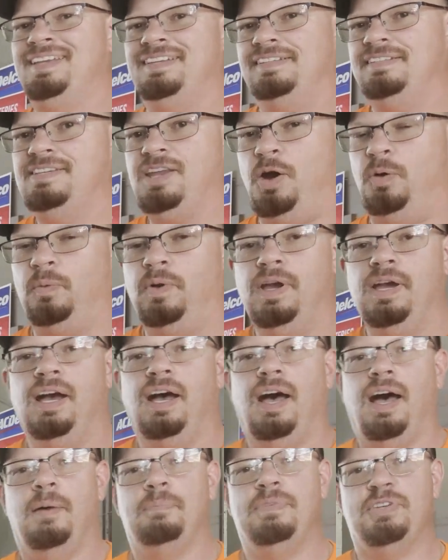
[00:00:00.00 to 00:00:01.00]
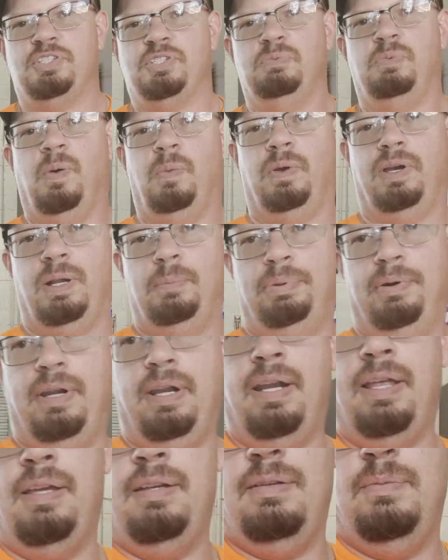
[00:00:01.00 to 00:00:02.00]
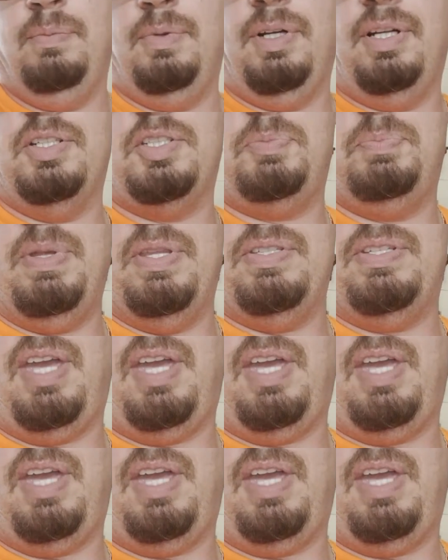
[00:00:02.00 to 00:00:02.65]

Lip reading: No, this is what we're going to put in it, and we're going to spin this